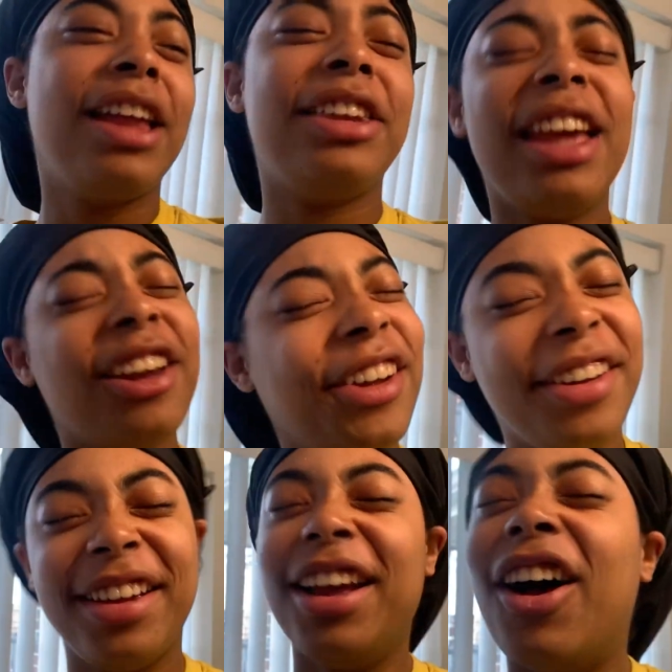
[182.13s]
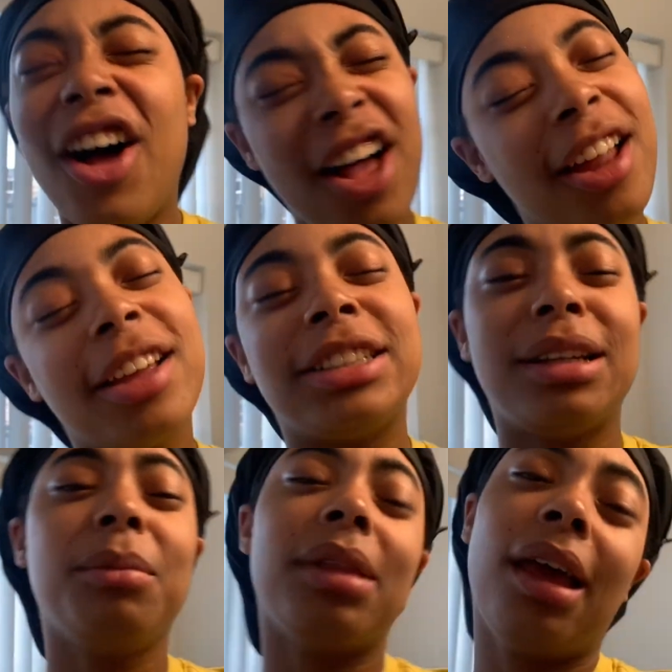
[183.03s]
Thanksgiving, dinner, all this. And
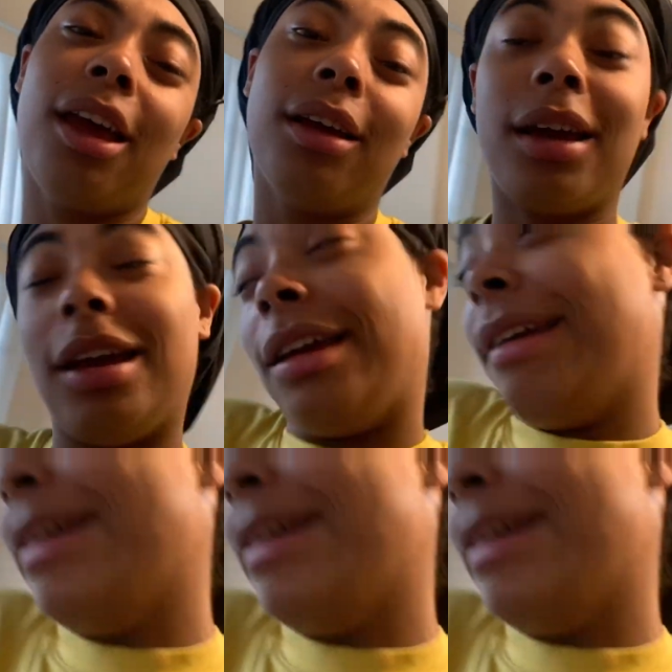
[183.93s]
I'm gonna be like, hey,